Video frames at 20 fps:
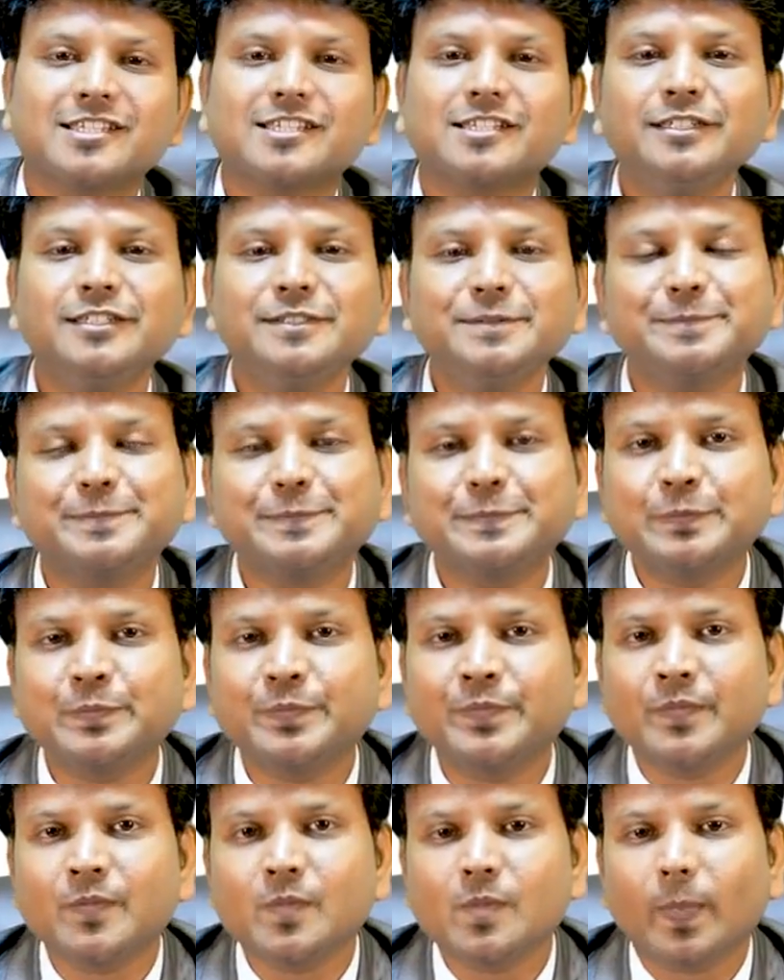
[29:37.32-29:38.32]
acid.
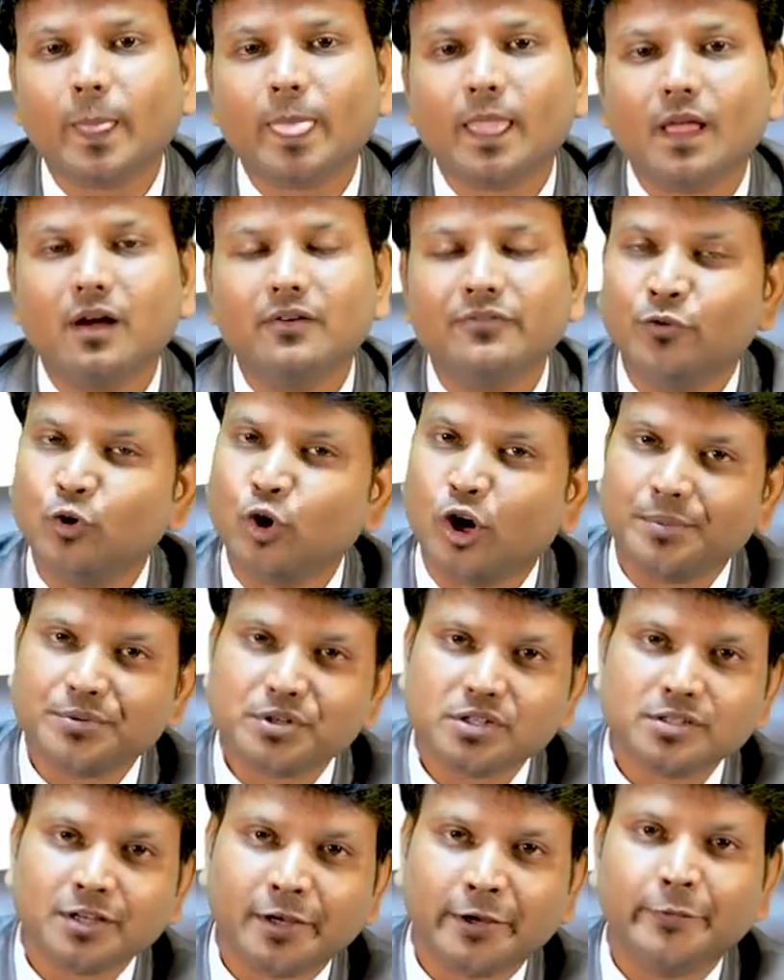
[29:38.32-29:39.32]
Four
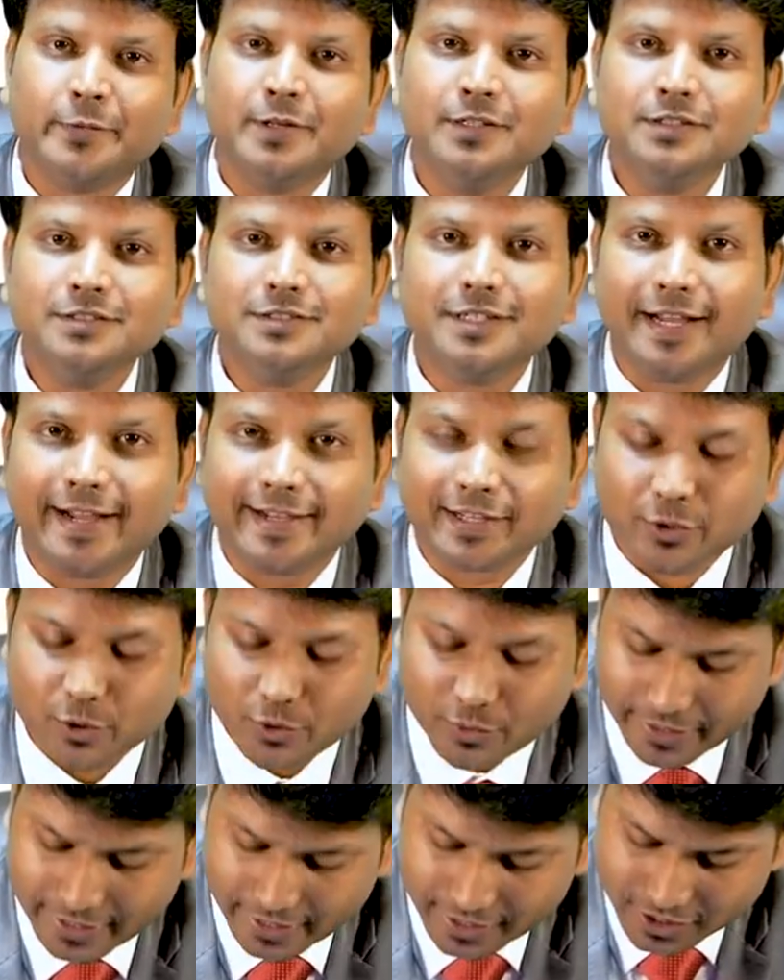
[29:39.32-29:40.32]
options are given:
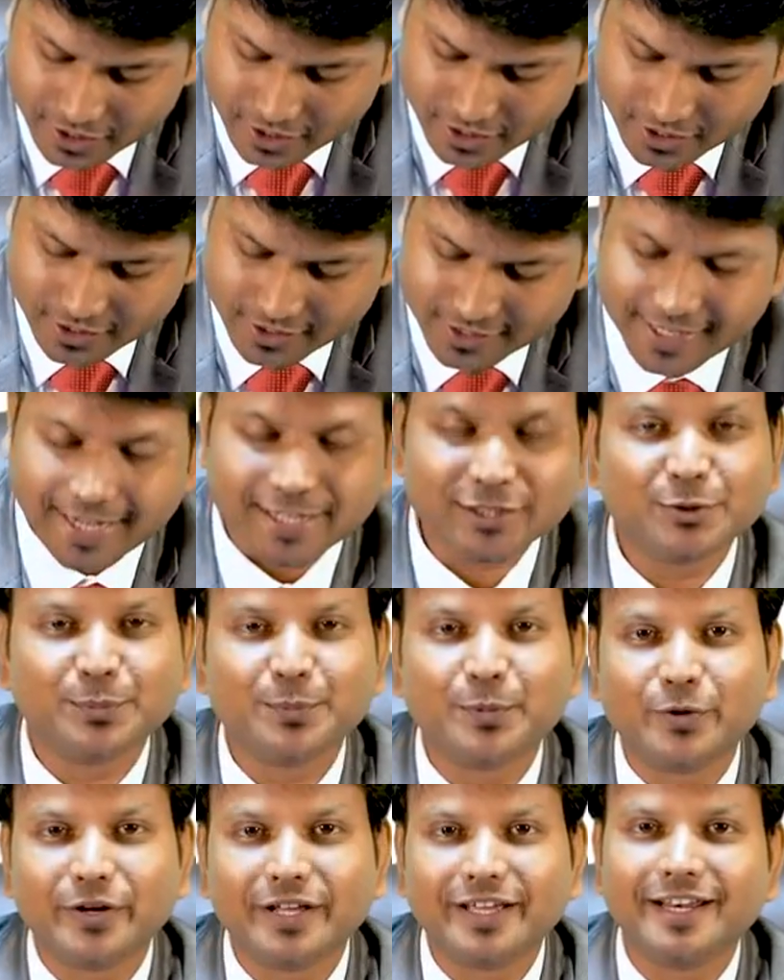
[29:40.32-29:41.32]
Acro reaction,
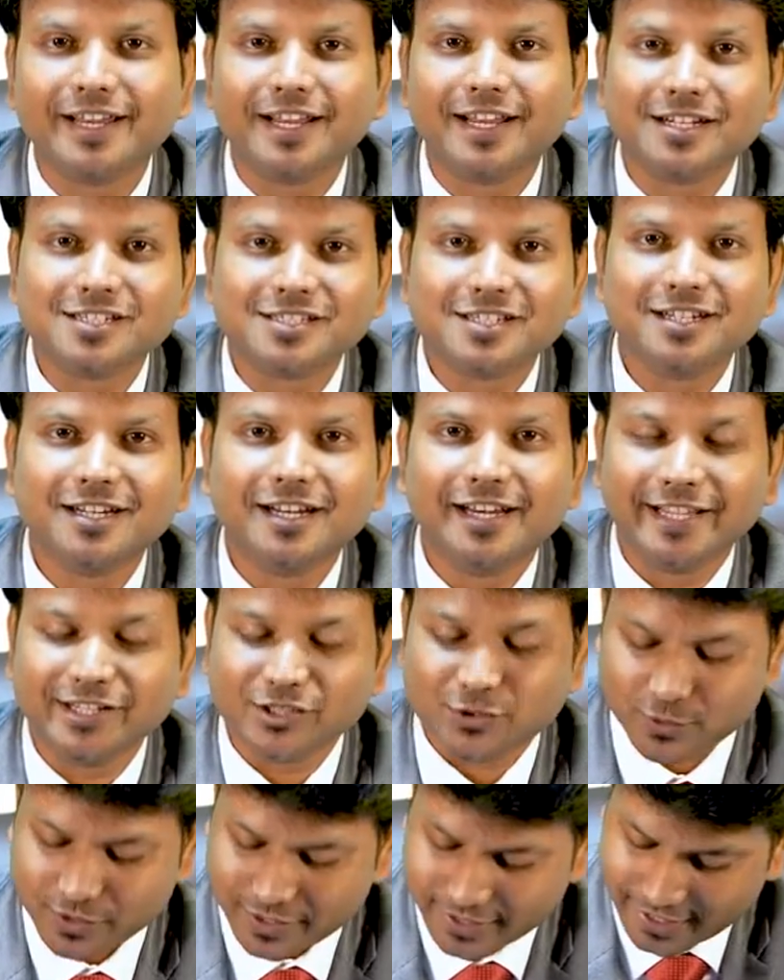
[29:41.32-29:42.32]
xanthoprotic reaction,
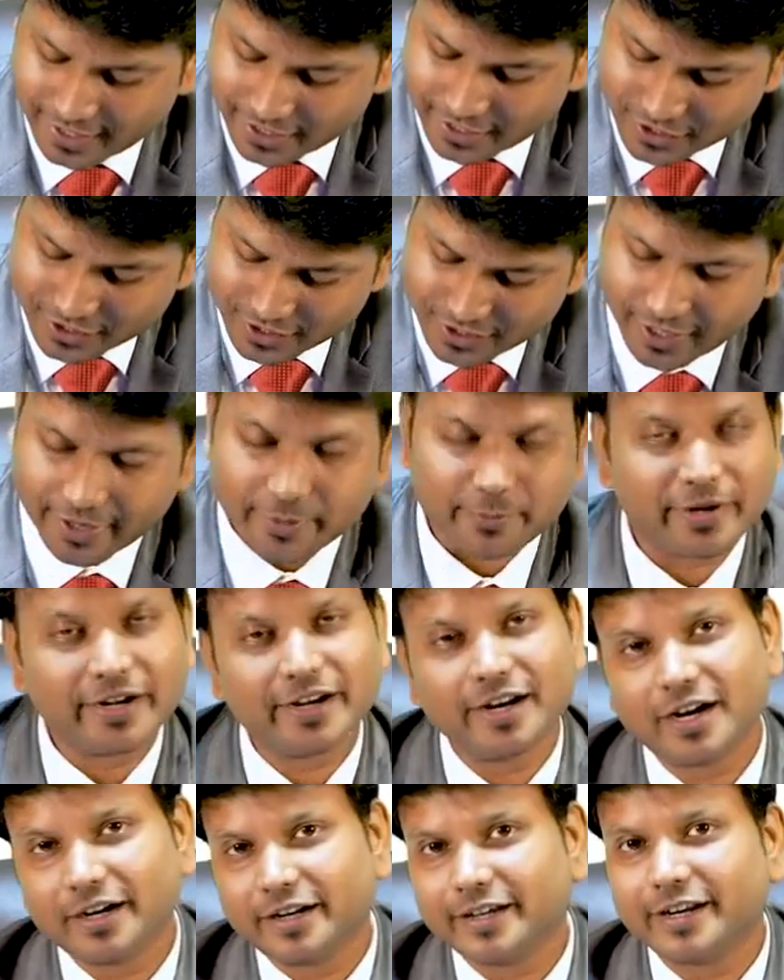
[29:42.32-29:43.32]
Lee Jones reaction and
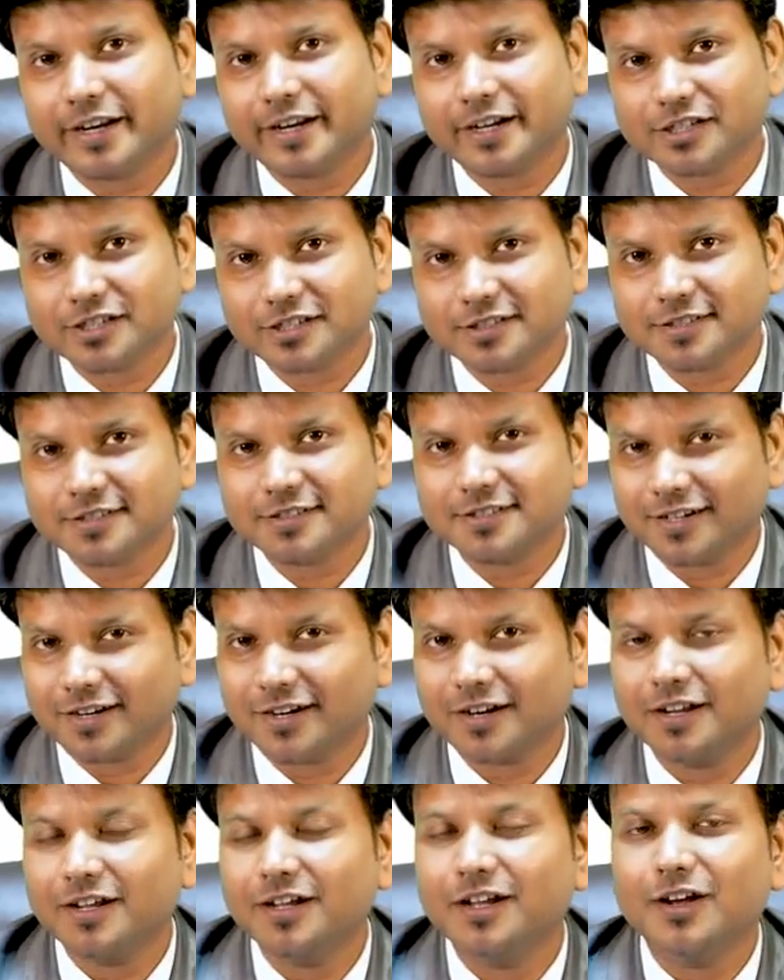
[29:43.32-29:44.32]
Muriatic reaction.
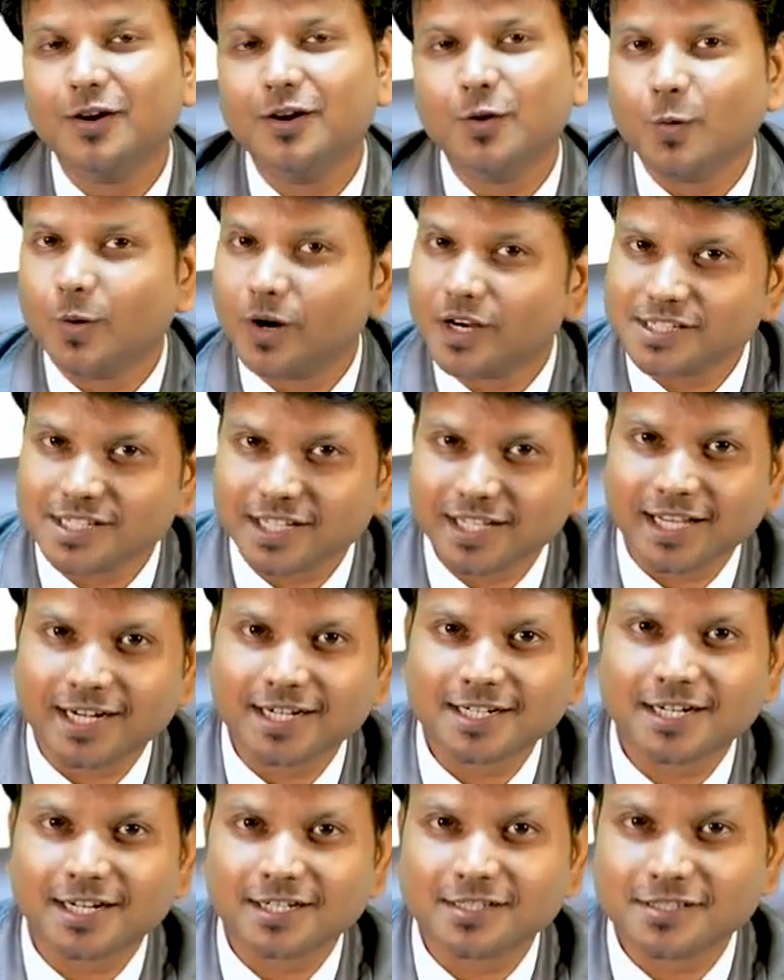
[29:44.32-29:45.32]
What is the
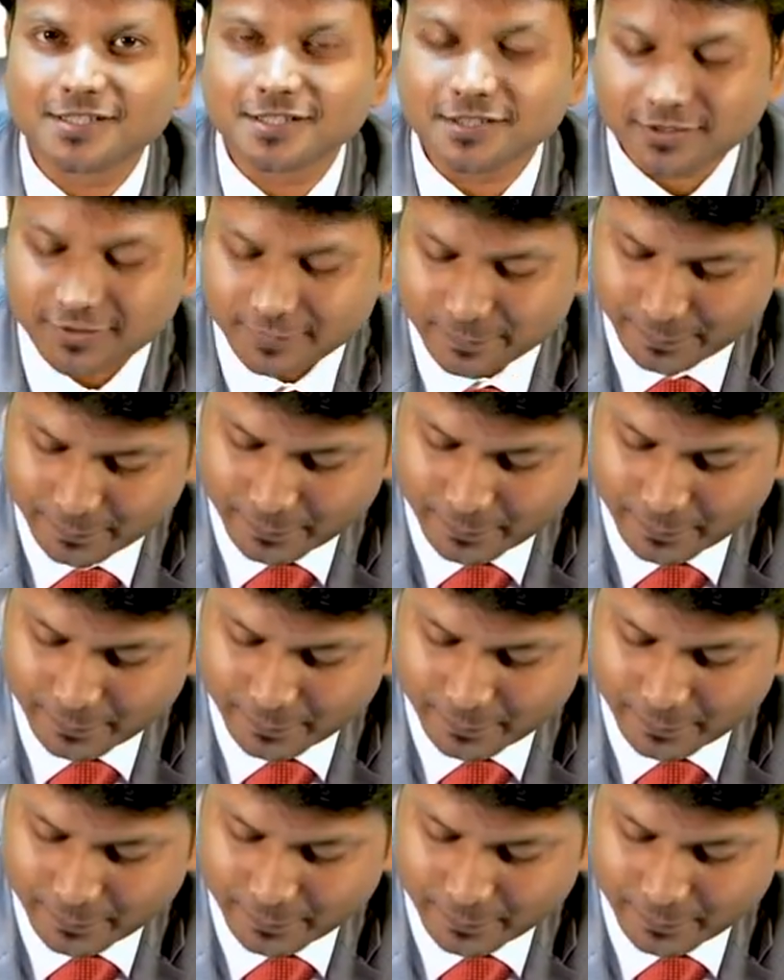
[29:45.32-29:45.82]
correct answer?